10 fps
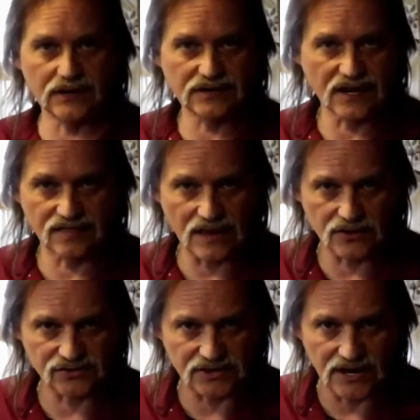
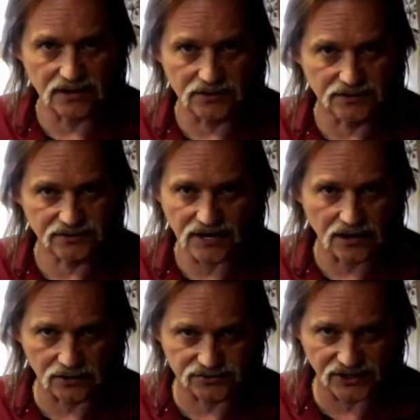$10,000
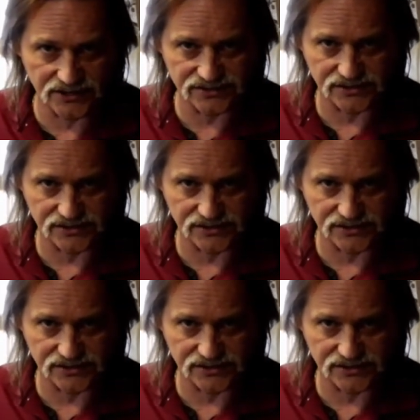Carl Zeiss